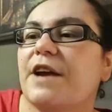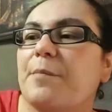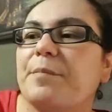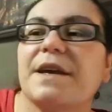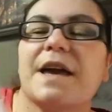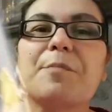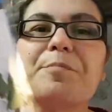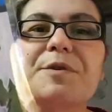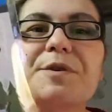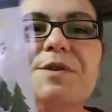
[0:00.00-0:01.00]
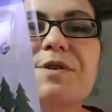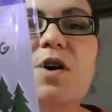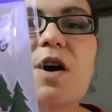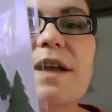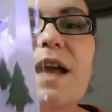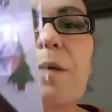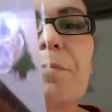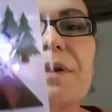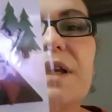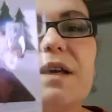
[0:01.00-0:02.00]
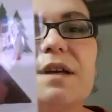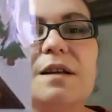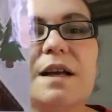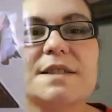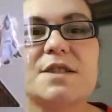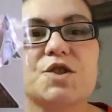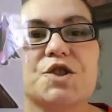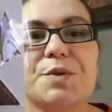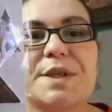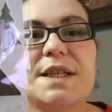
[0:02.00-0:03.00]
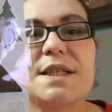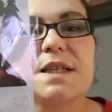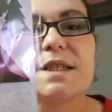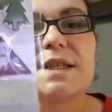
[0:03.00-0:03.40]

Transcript: says your handpicked campers, gone camping, has little trees, a